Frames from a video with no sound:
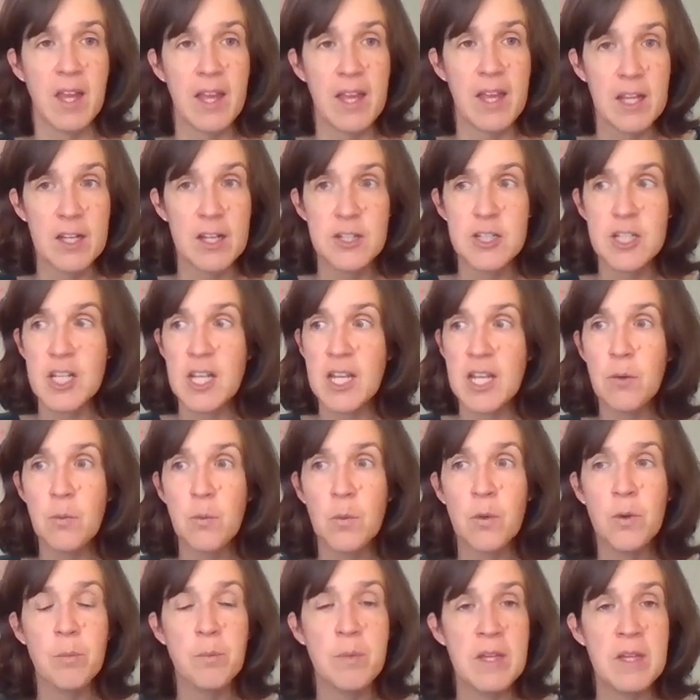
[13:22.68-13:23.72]
And it
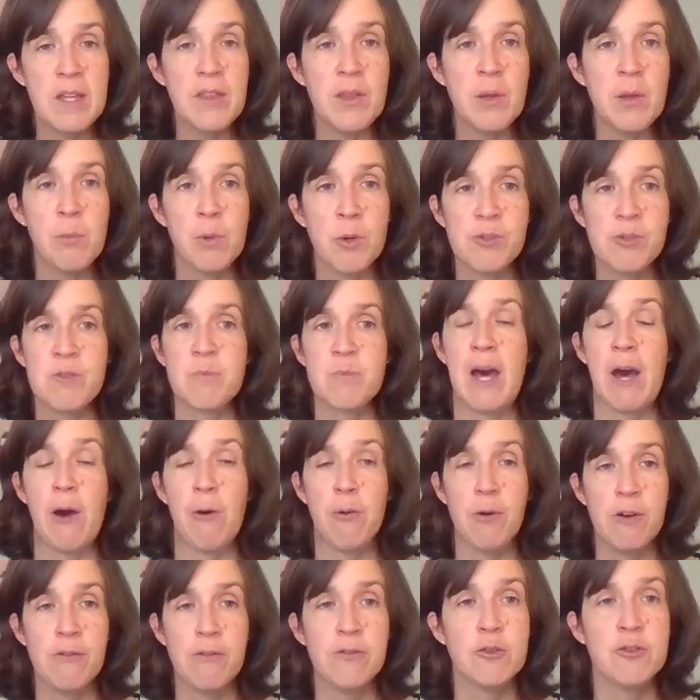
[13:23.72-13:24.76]
will be the most
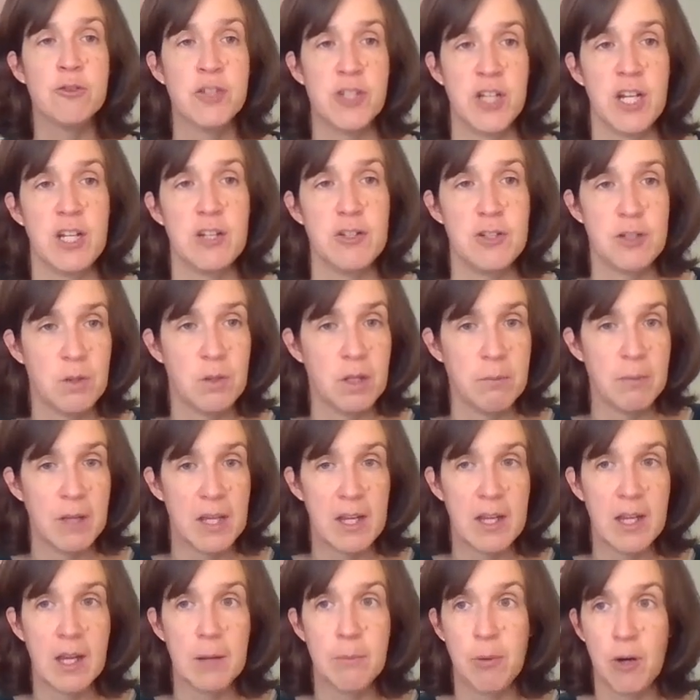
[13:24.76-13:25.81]
powerful change you can
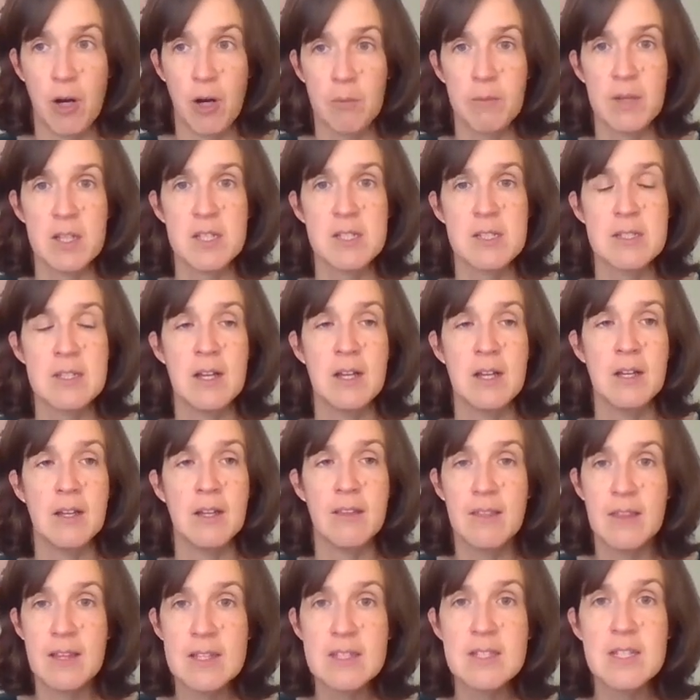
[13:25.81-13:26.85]
make, I promise.
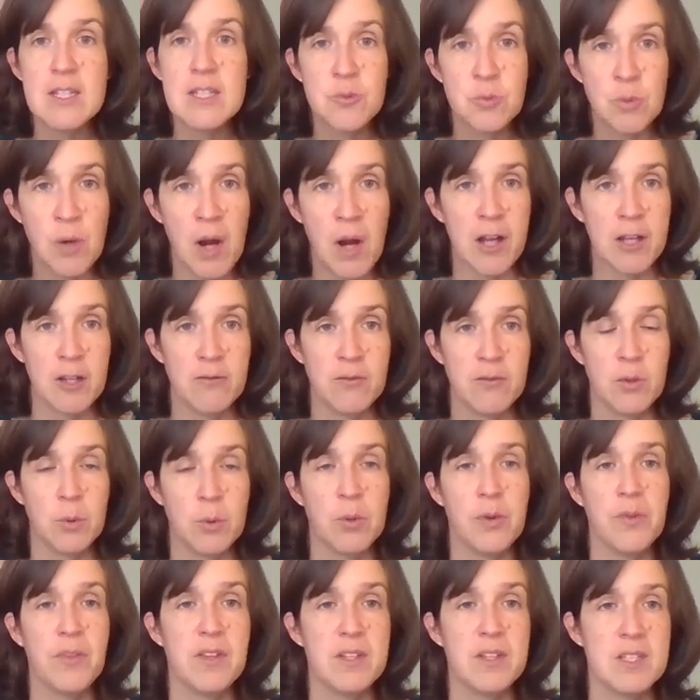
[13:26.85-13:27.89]
This is rocket
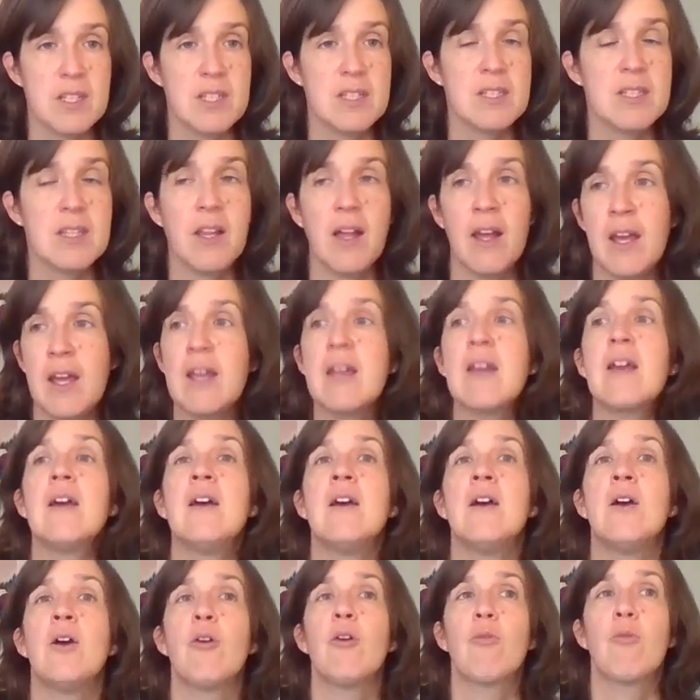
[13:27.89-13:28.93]
fuel. This is like
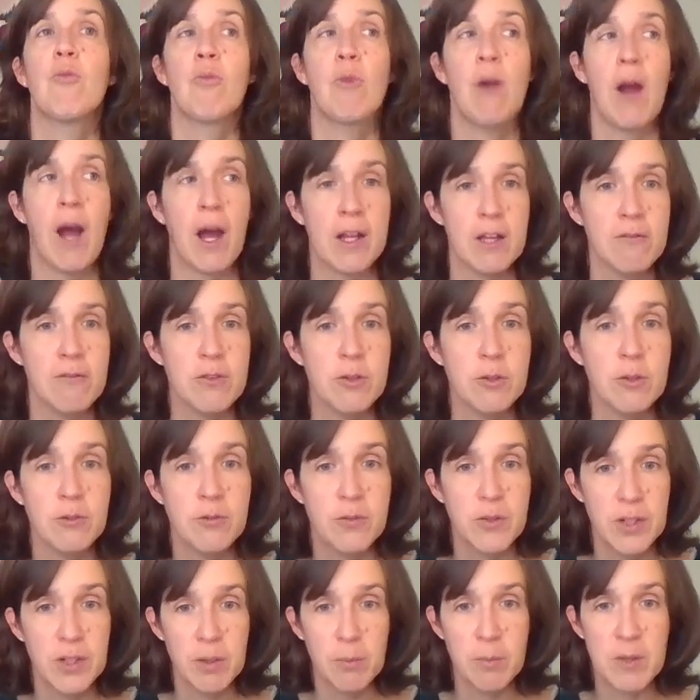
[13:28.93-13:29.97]
rocket fuel
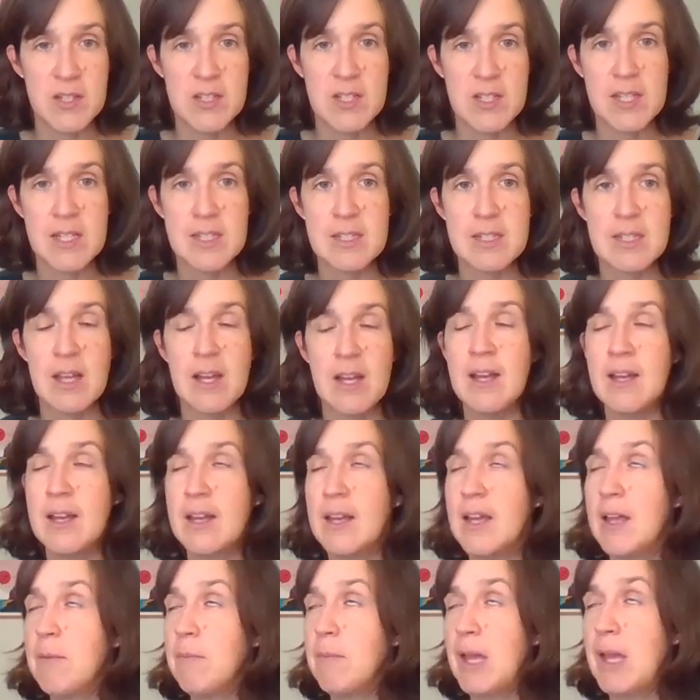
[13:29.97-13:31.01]
for your business.
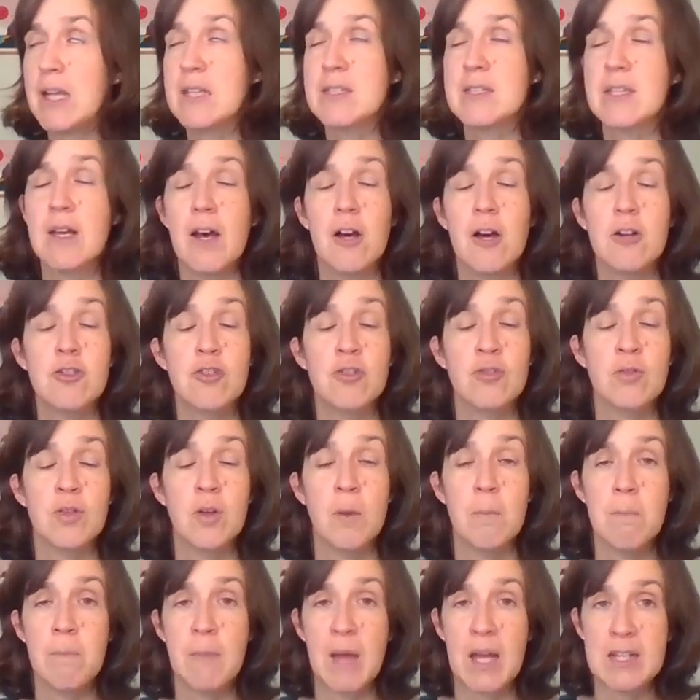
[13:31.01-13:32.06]
It makes a
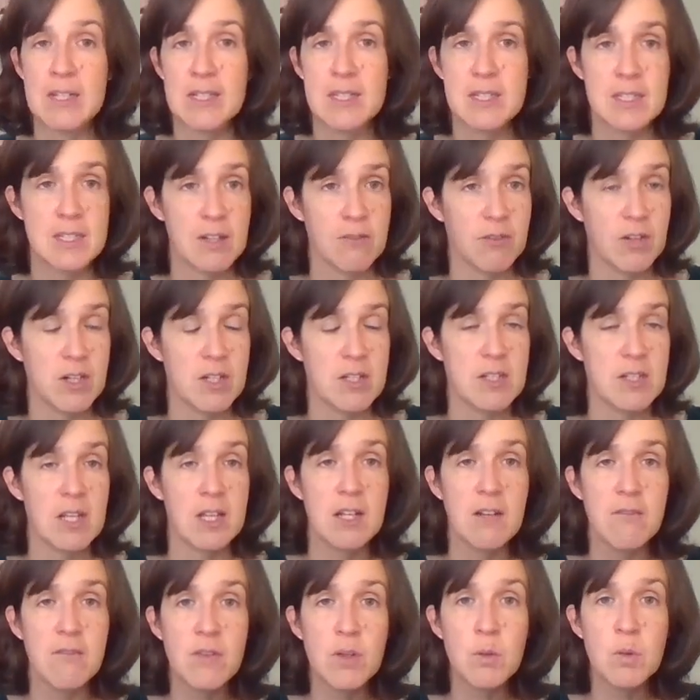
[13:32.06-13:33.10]
tremendous difference.
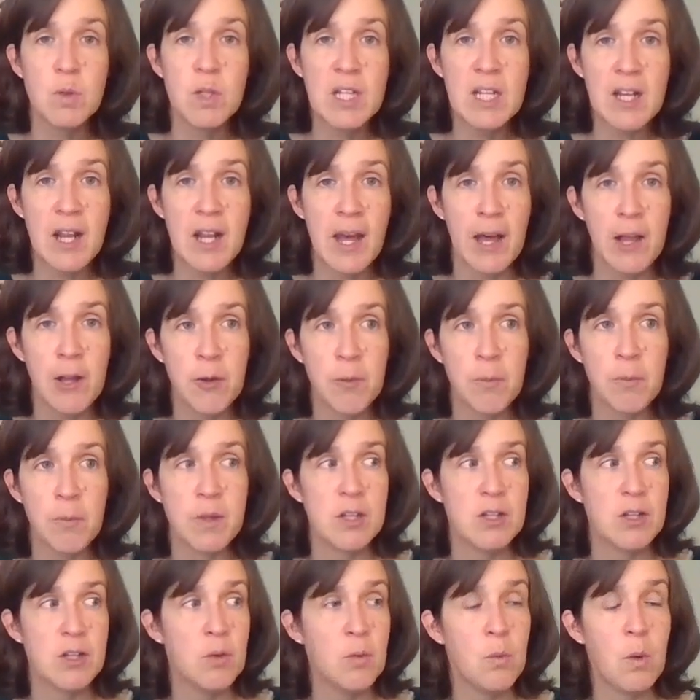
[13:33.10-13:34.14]
And if you need help
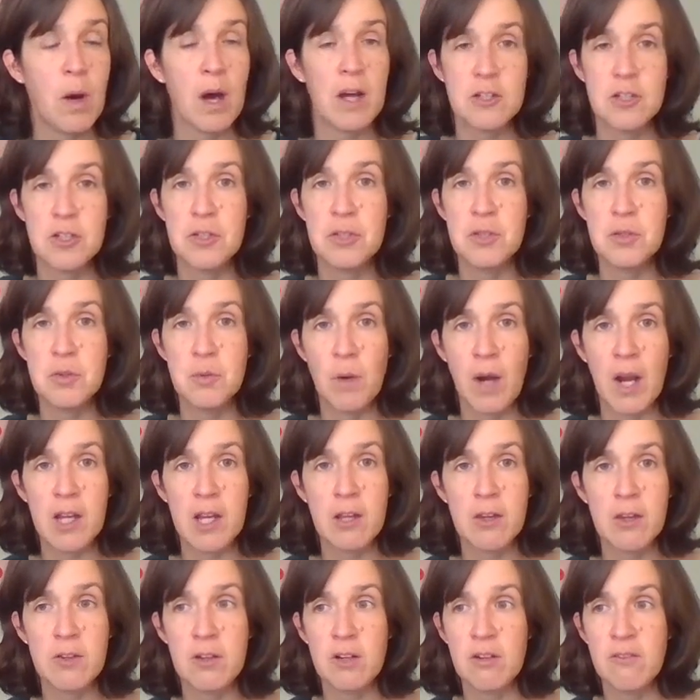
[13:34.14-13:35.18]
and you want to do
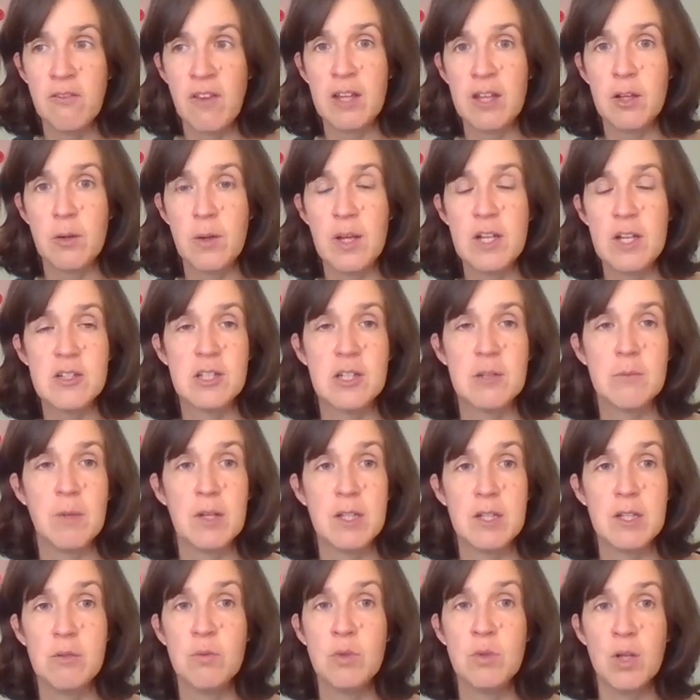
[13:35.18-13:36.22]
regular evaluation,
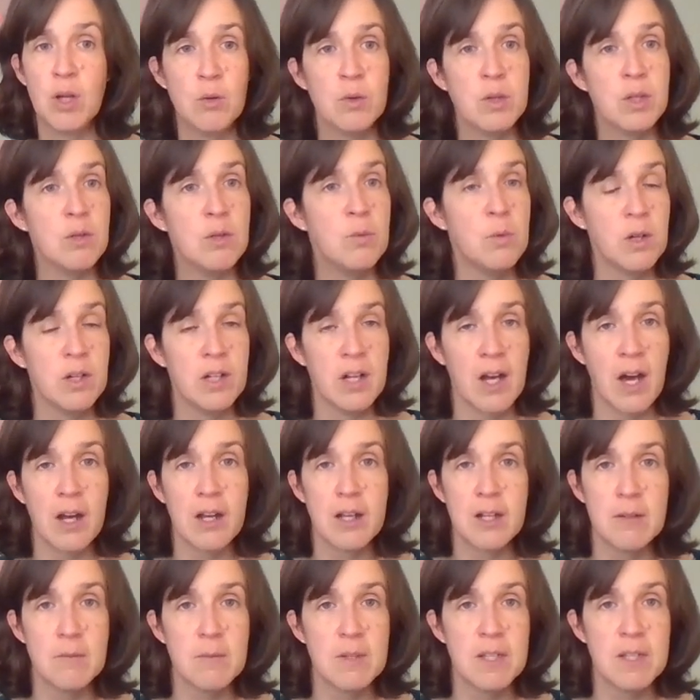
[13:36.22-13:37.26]
but you know you are not
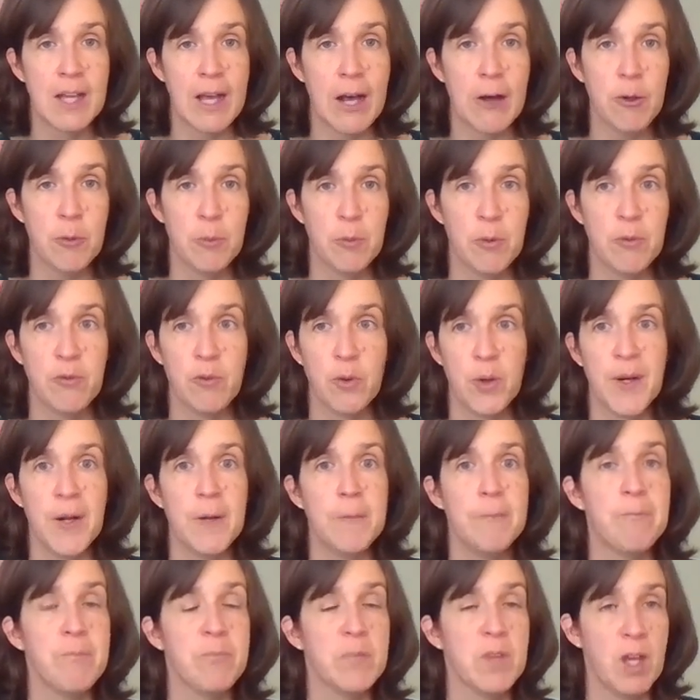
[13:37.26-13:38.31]
going to be accountable for
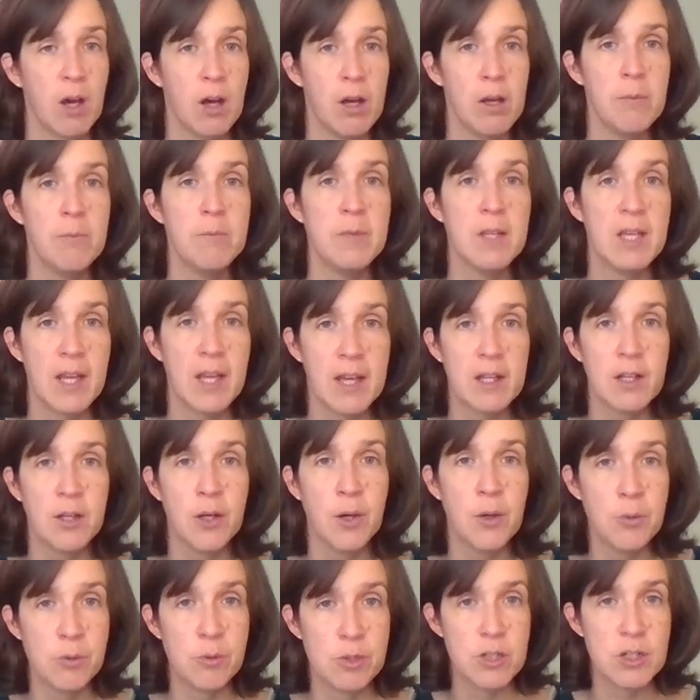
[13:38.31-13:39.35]
it, come get
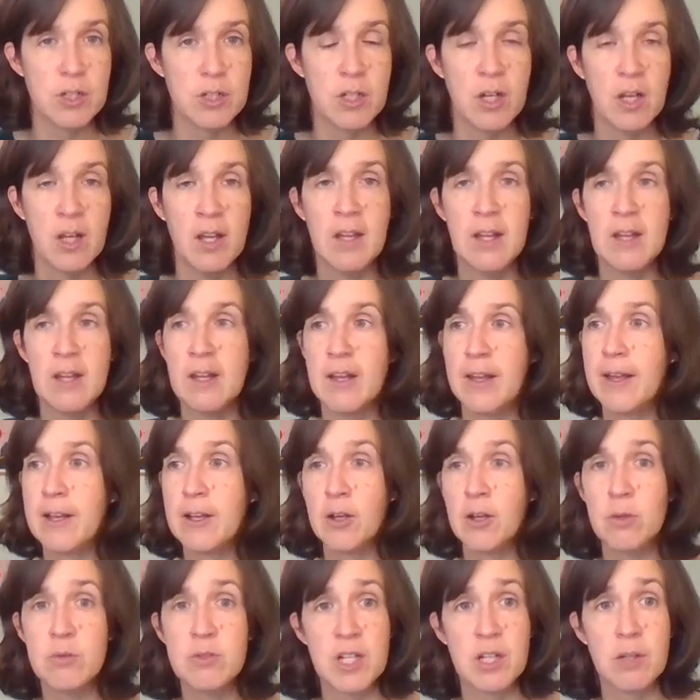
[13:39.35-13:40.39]
coached. In
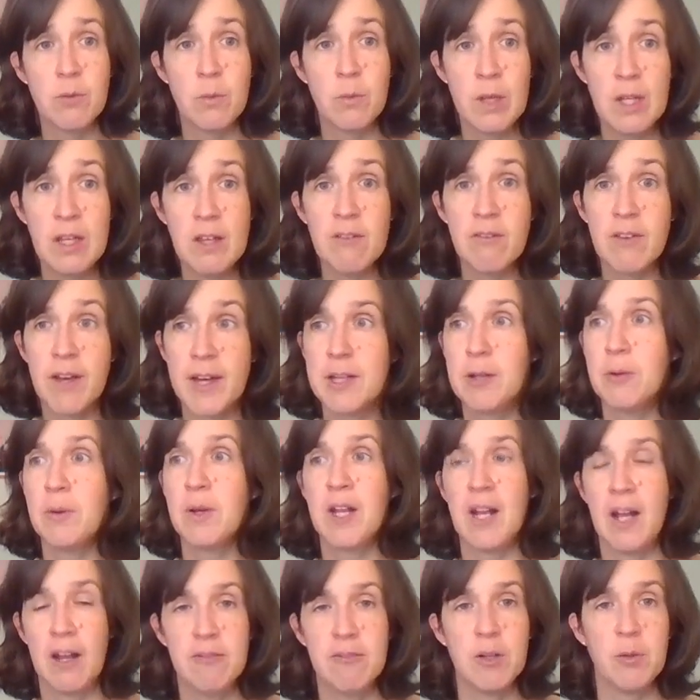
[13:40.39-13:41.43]
coaching, we
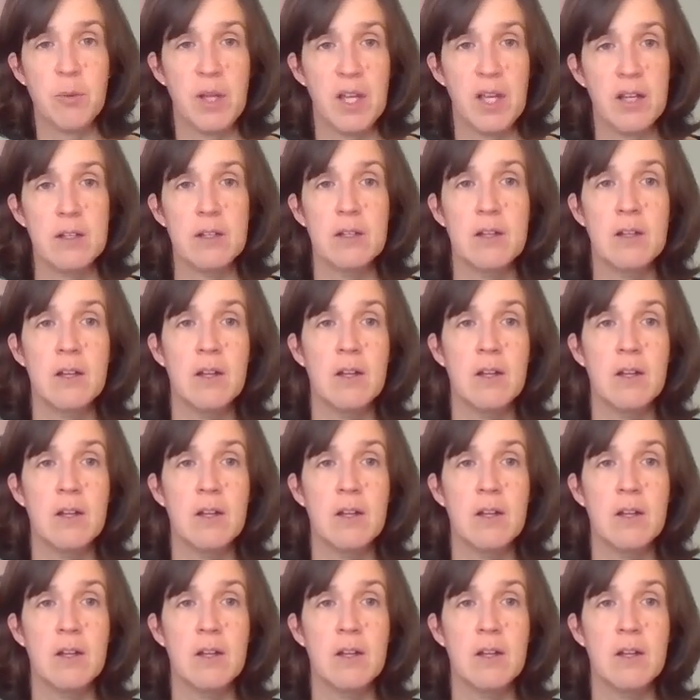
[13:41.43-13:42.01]
evaluate every week.